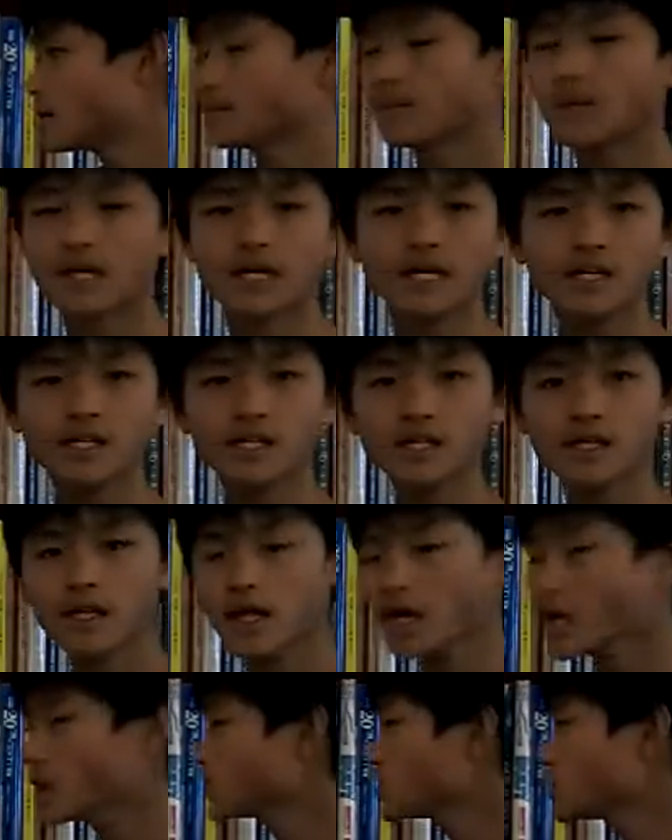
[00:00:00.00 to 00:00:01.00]
But he can
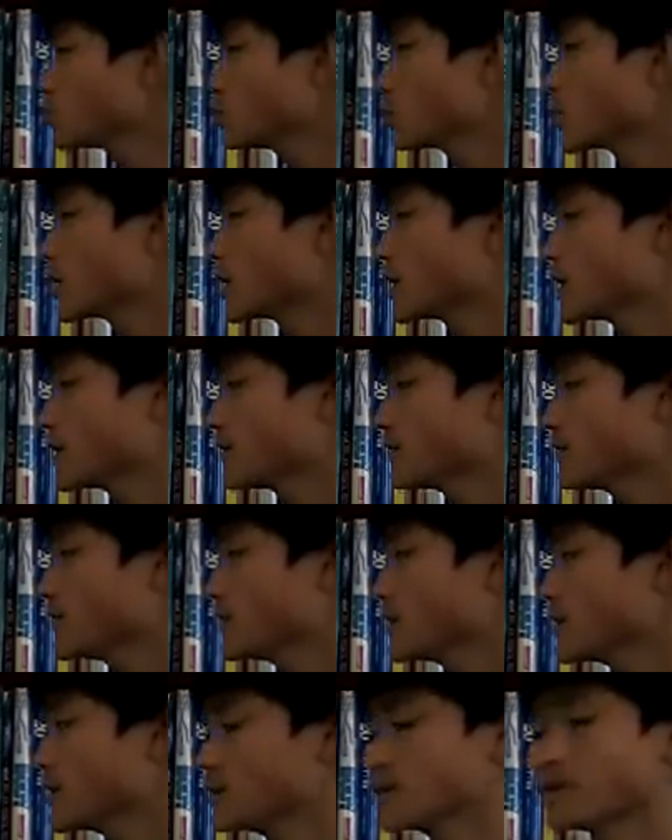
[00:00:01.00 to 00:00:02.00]
take a shortcut if
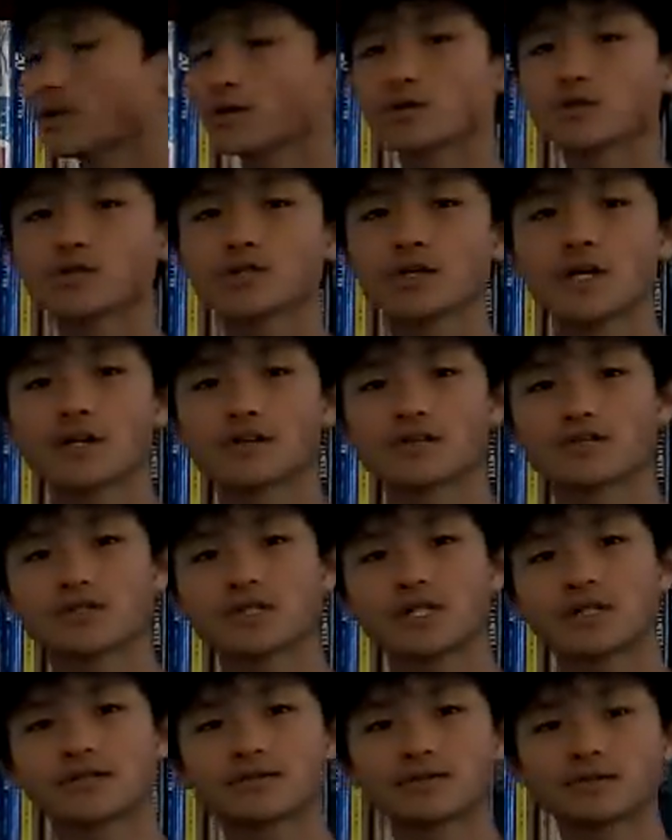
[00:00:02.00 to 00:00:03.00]
he knows how to
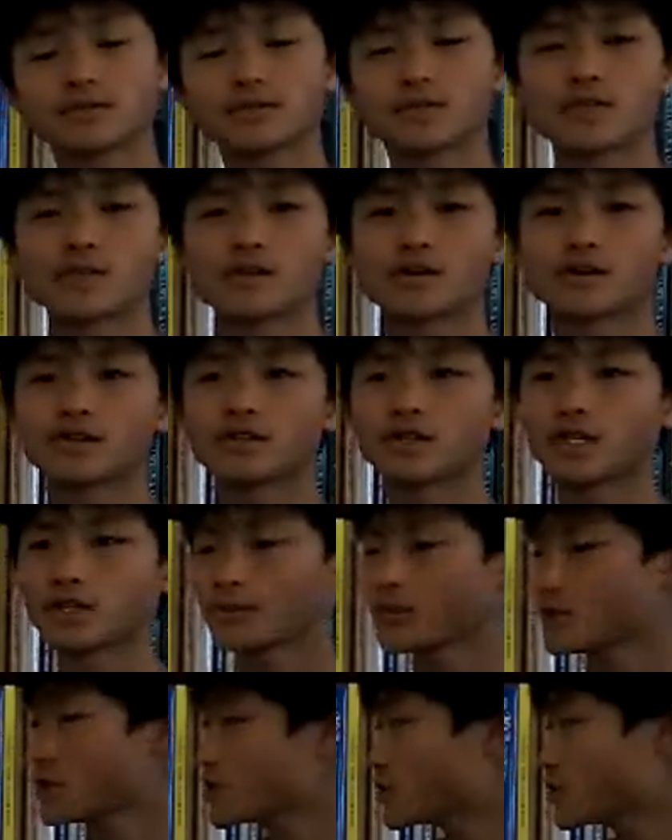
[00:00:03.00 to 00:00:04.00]
travel in the third
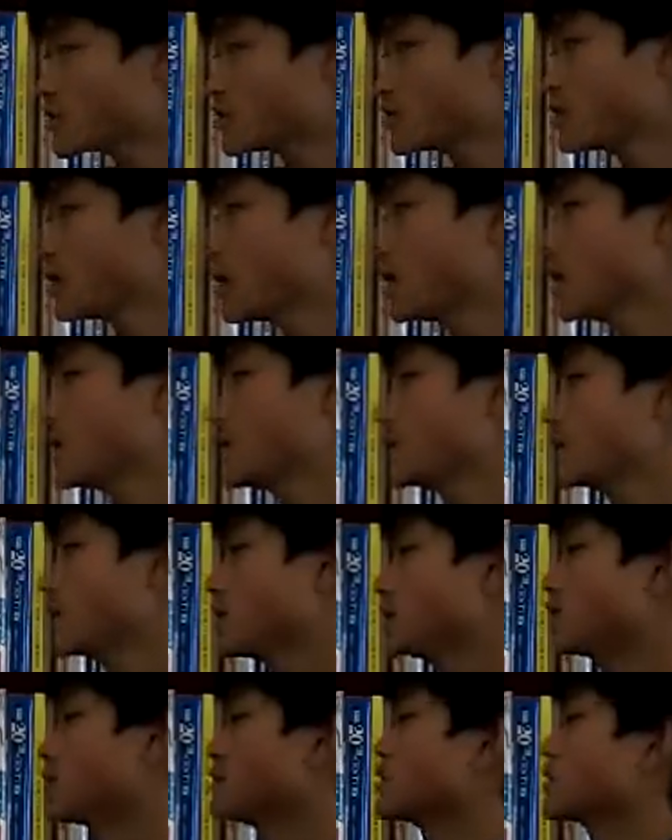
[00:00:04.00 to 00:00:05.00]
dimension.
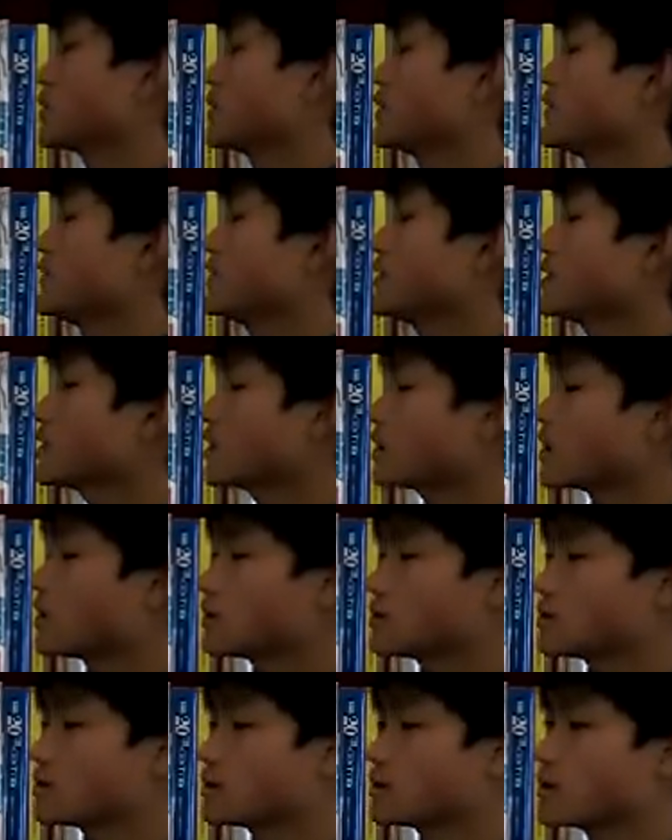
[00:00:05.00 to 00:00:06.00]
So if he
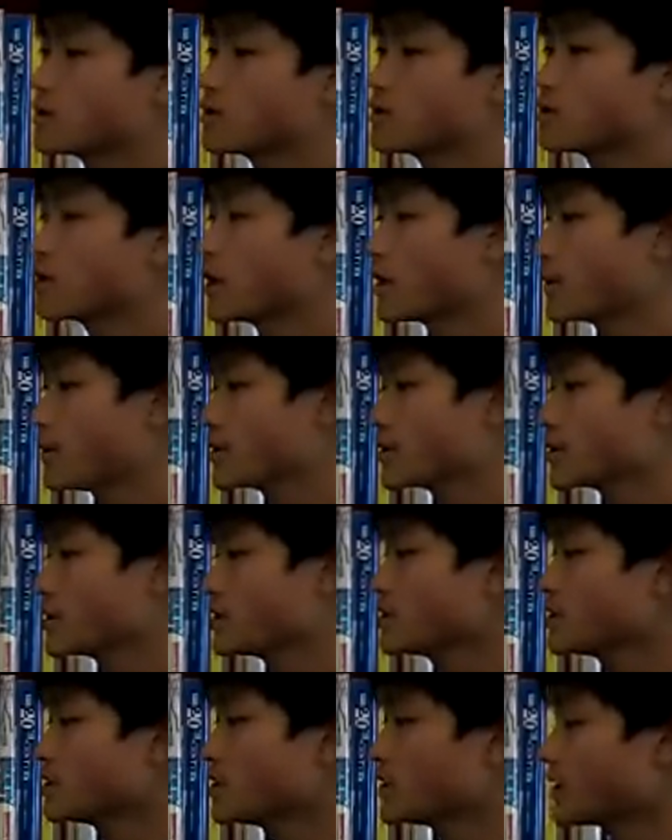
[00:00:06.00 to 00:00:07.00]
goes in the third
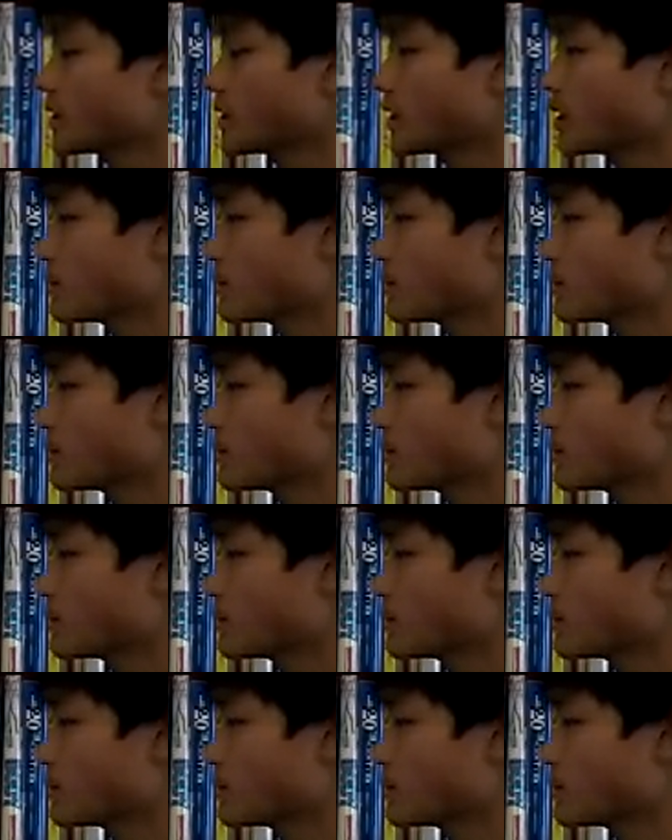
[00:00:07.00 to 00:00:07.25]
dimension and